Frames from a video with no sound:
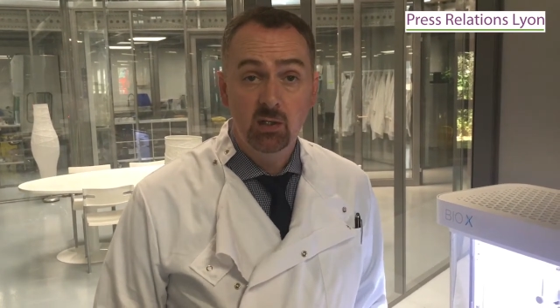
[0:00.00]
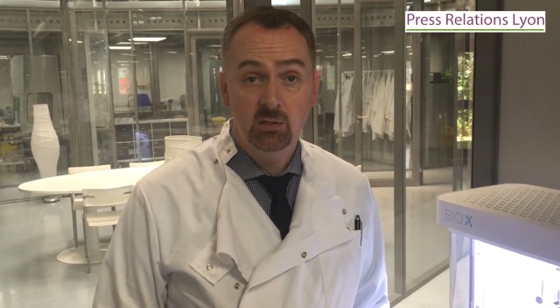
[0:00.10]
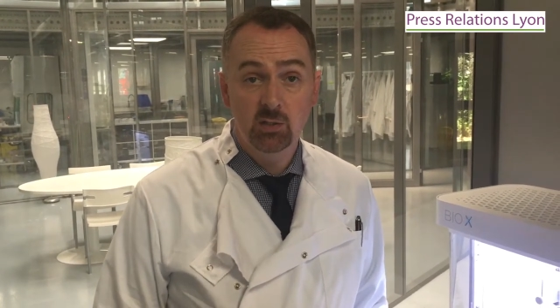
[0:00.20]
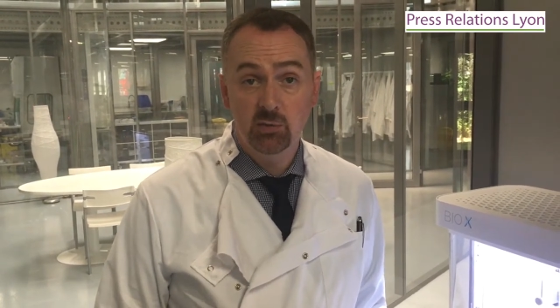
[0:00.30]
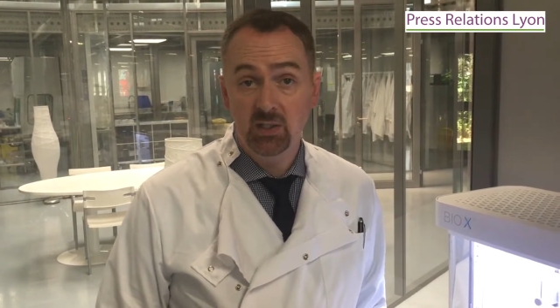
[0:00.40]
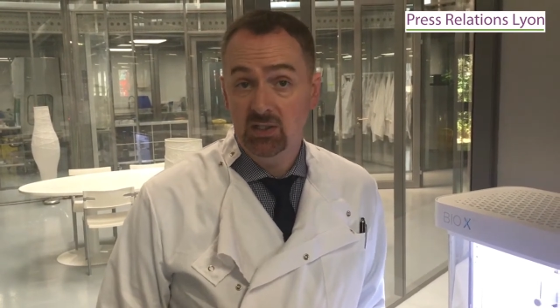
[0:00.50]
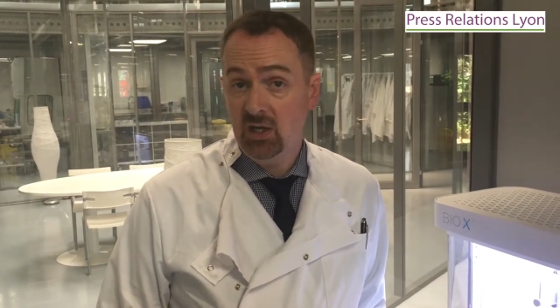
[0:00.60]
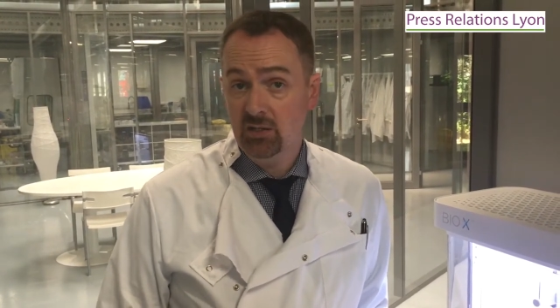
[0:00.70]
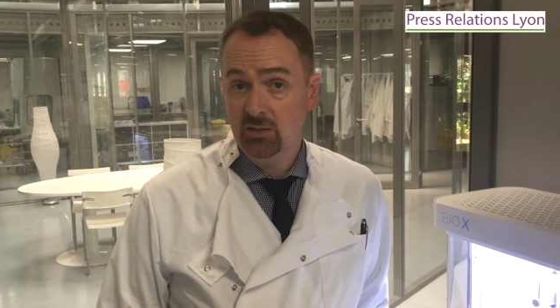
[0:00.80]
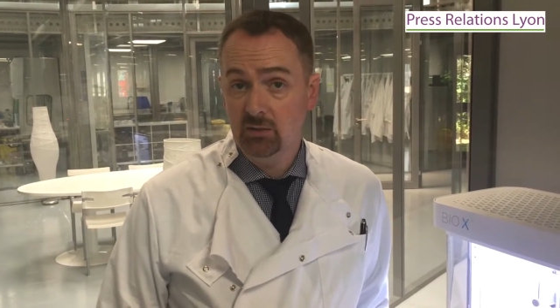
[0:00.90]
to treat
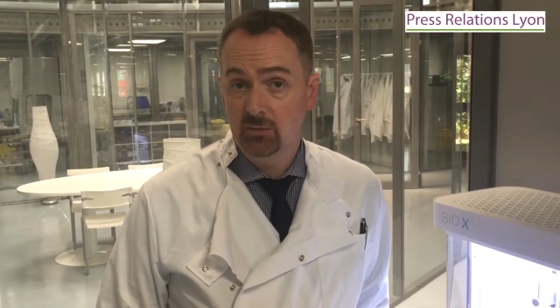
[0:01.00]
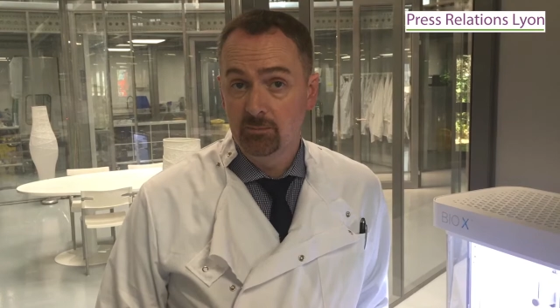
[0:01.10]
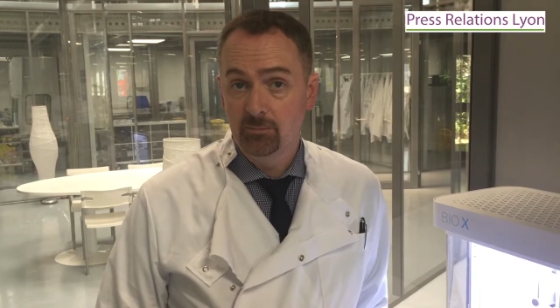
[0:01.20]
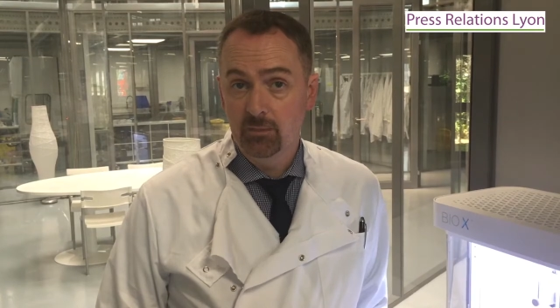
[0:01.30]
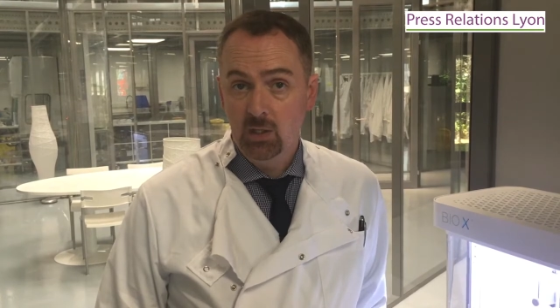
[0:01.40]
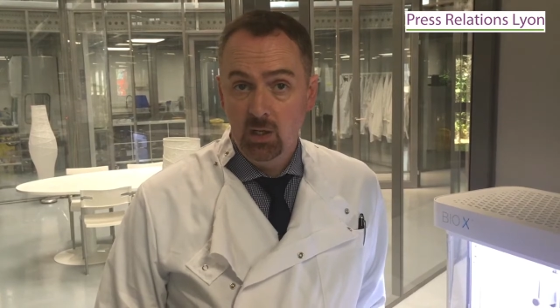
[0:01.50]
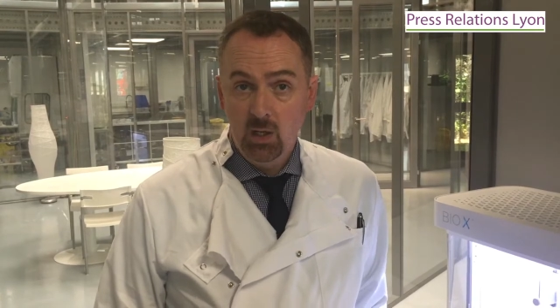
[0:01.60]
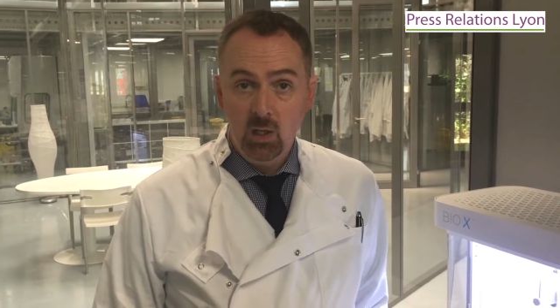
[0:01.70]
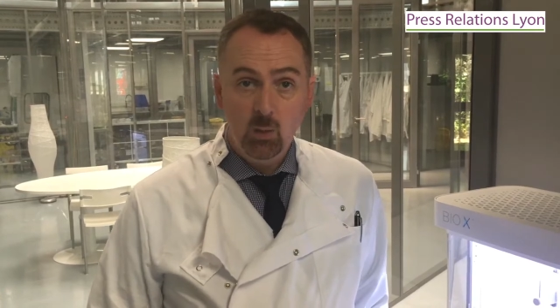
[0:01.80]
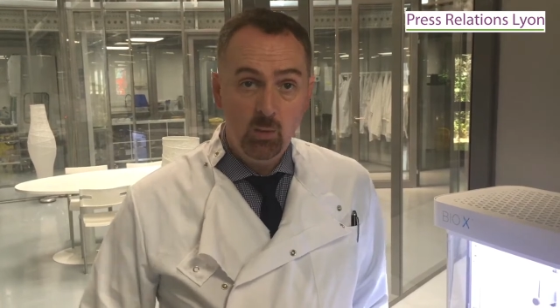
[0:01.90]
cancer.
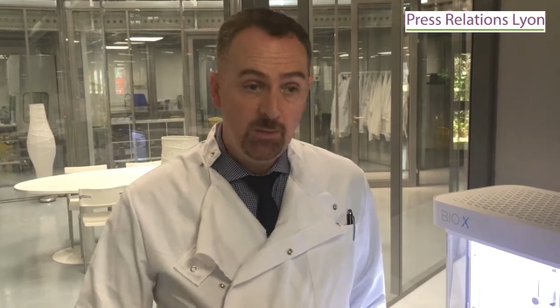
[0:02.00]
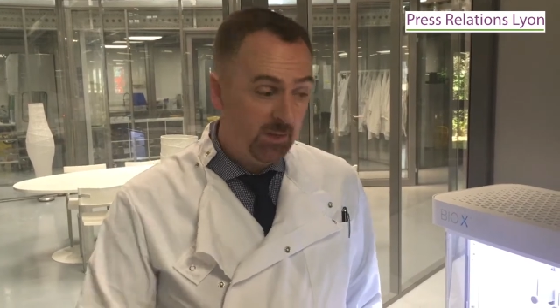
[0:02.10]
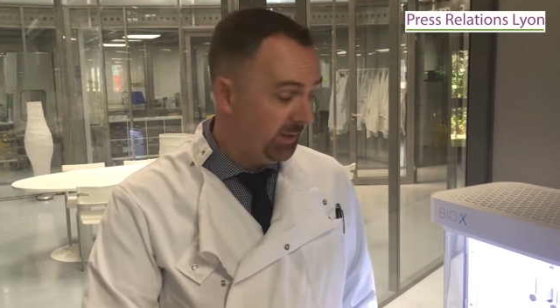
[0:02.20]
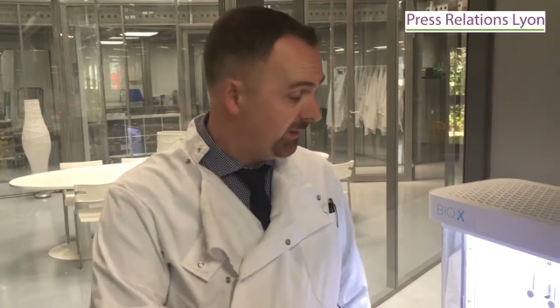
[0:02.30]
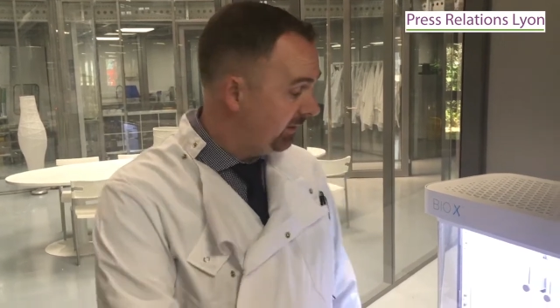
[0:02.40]
With this